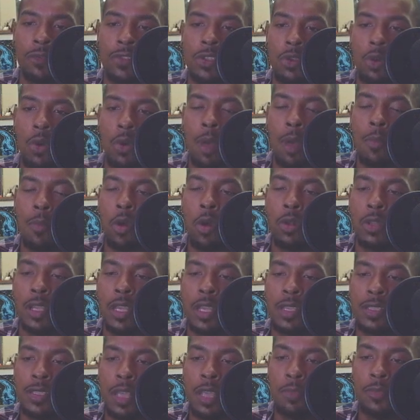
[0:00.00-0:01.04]
So I'm only
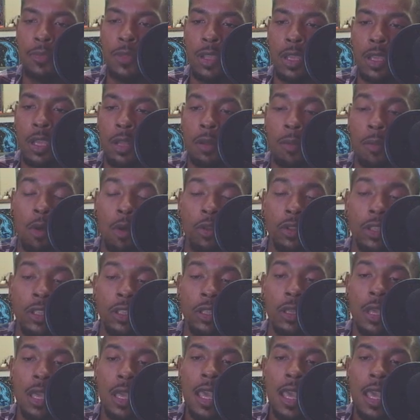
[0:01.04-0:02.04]
accepting and I'm only